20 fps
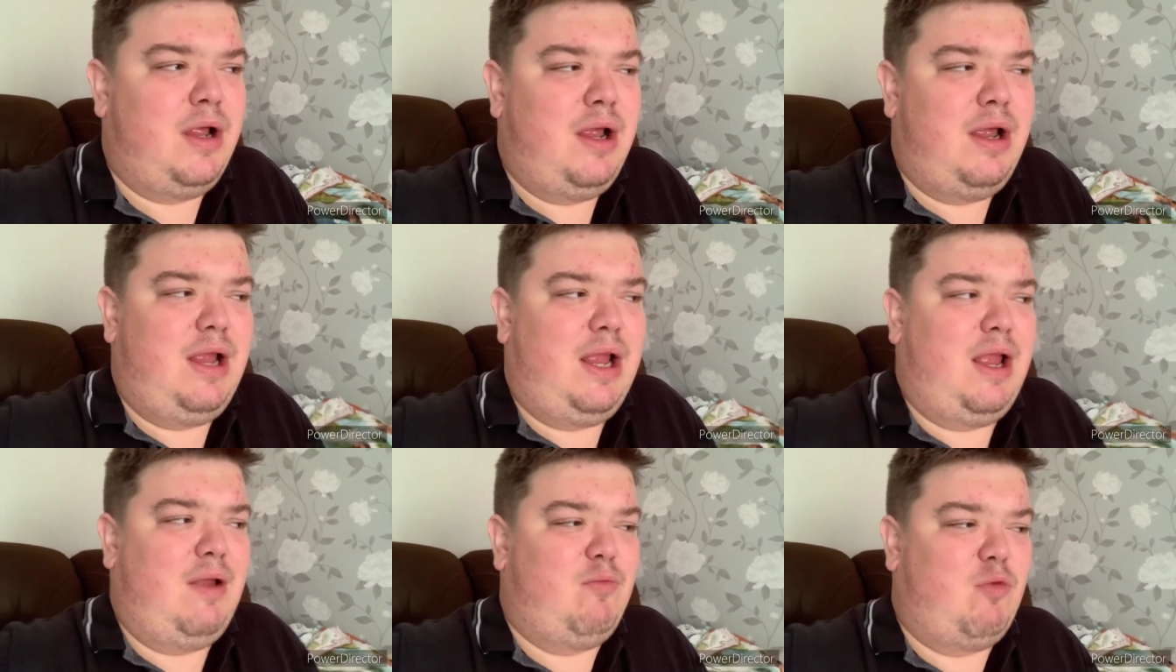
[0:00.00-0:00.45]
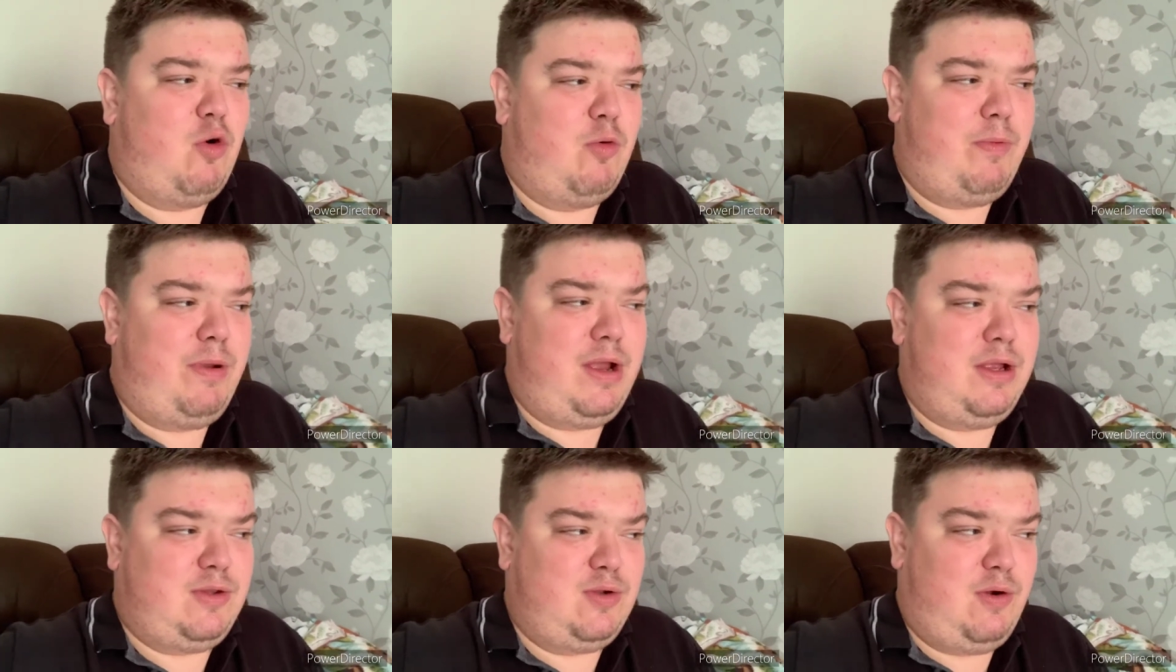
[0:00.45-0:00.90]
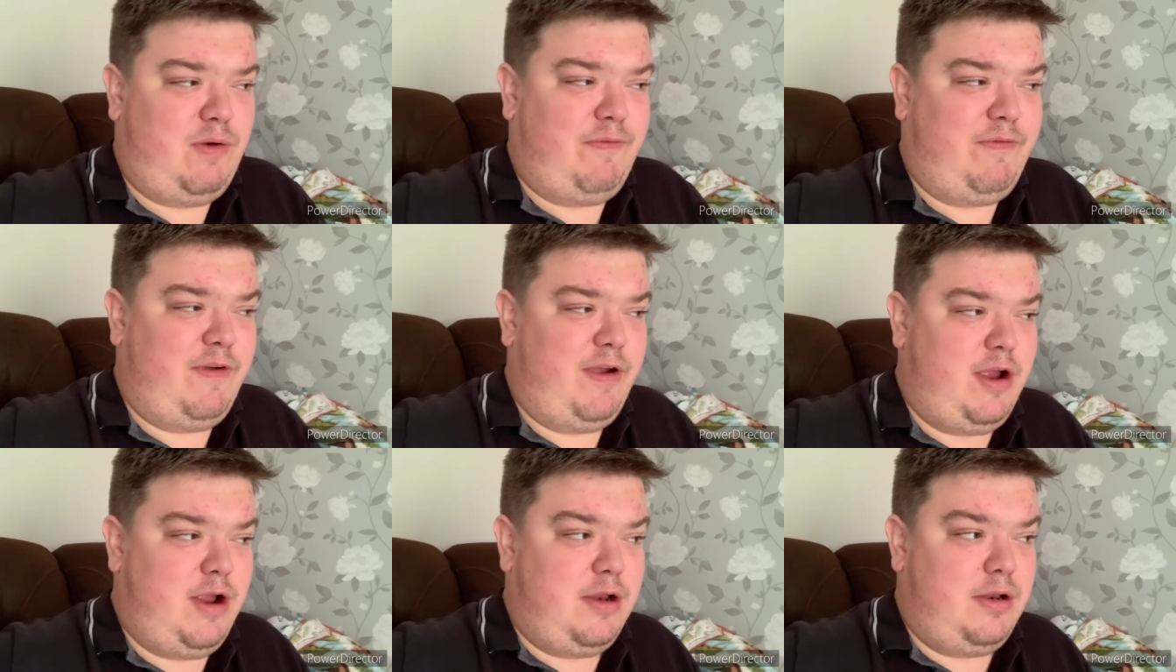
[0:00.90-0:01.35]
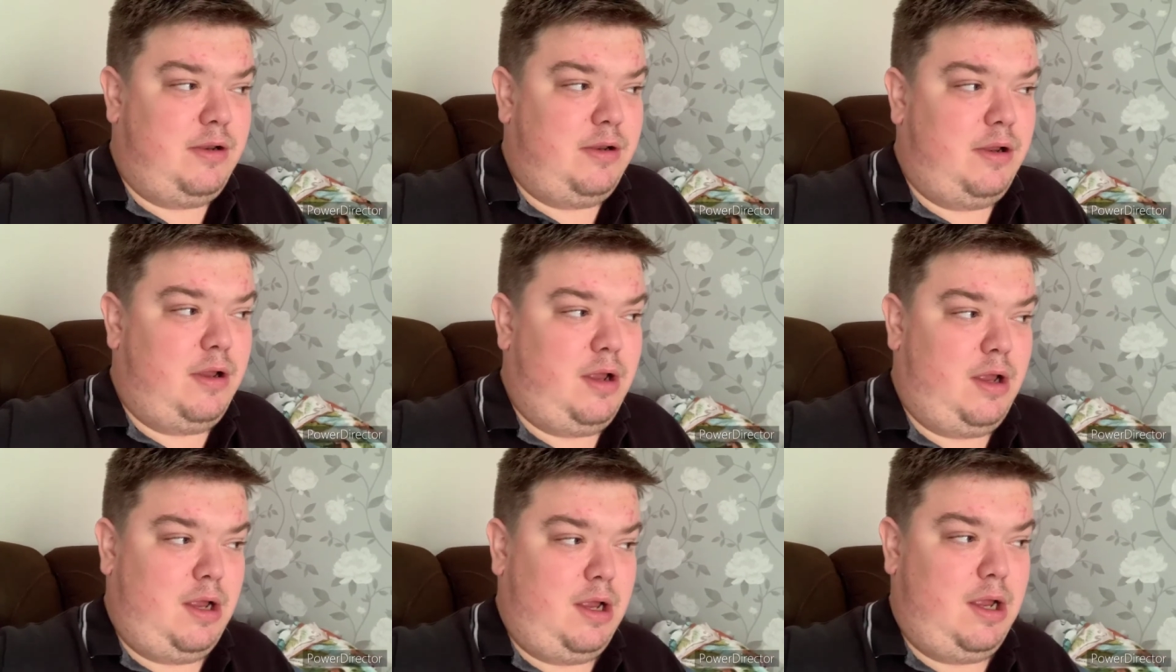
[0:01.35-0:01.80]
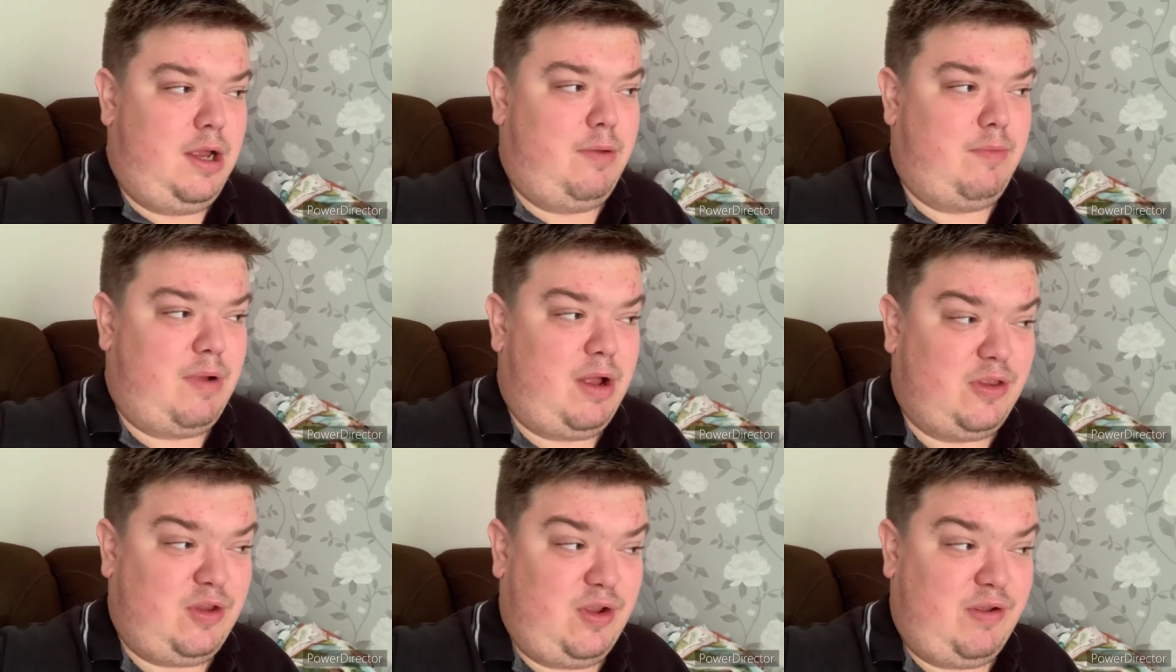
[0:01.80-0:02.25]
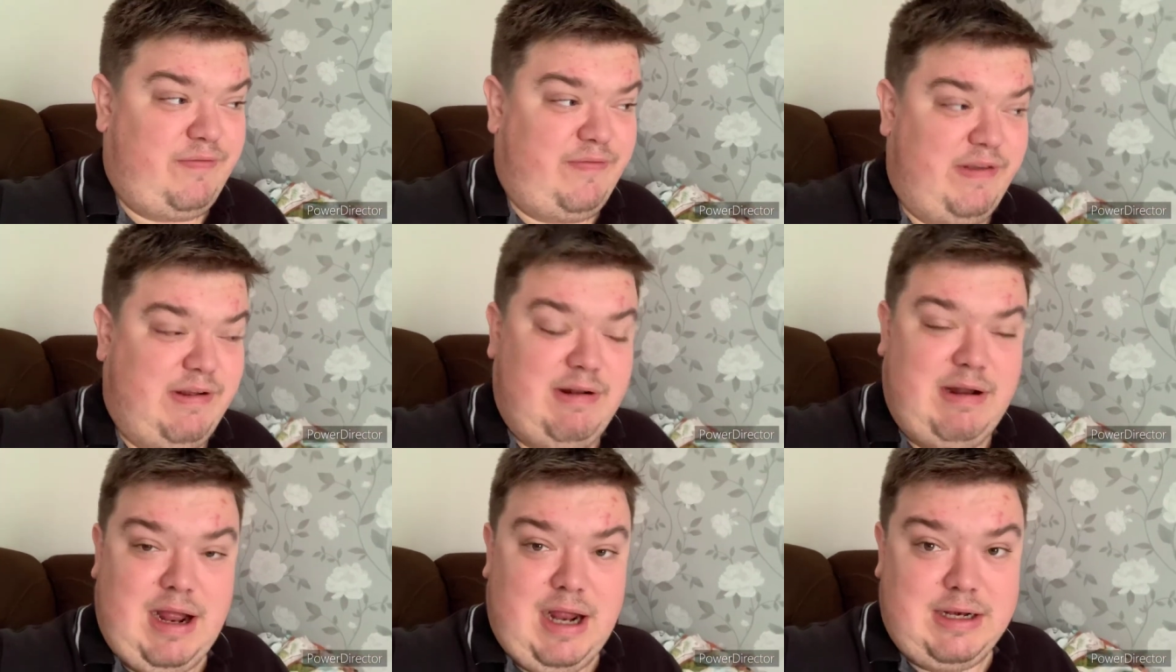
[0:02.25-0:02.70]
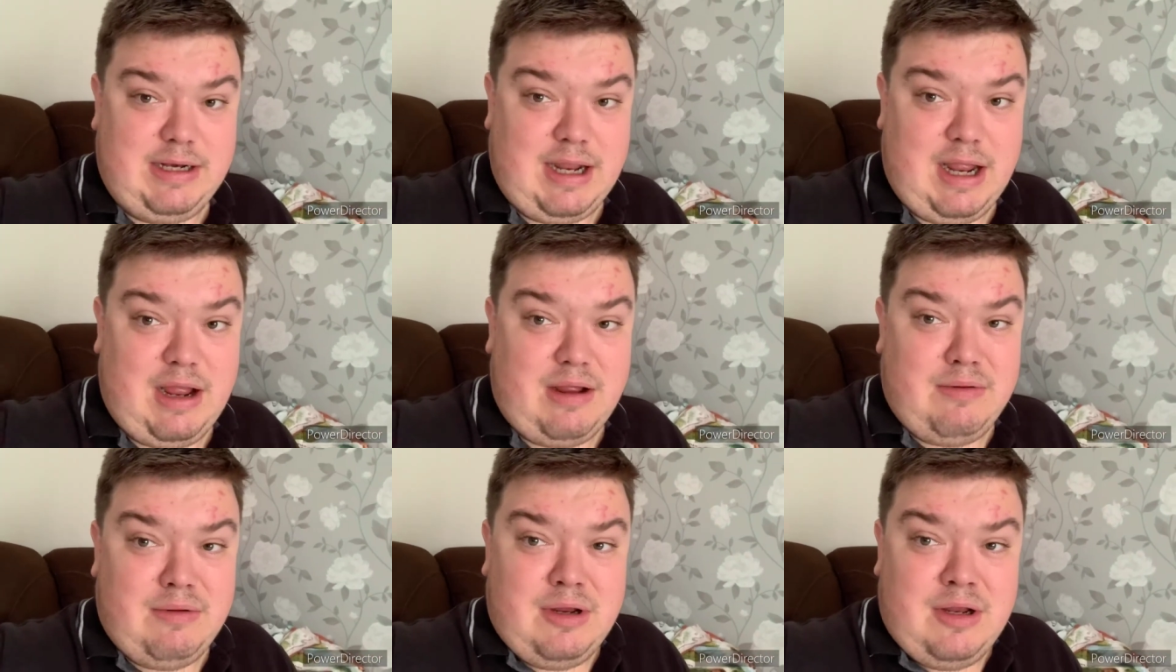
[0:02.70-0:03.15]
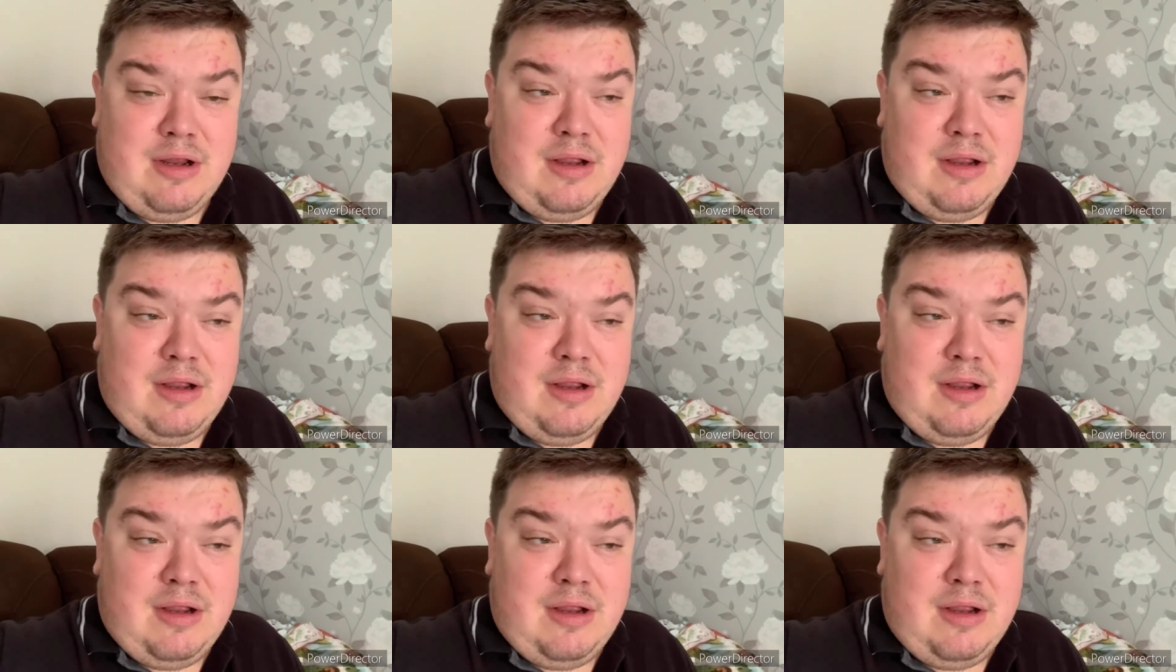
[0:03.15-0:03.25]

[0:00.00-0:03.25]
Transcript: it will be a tough one. I do feel like that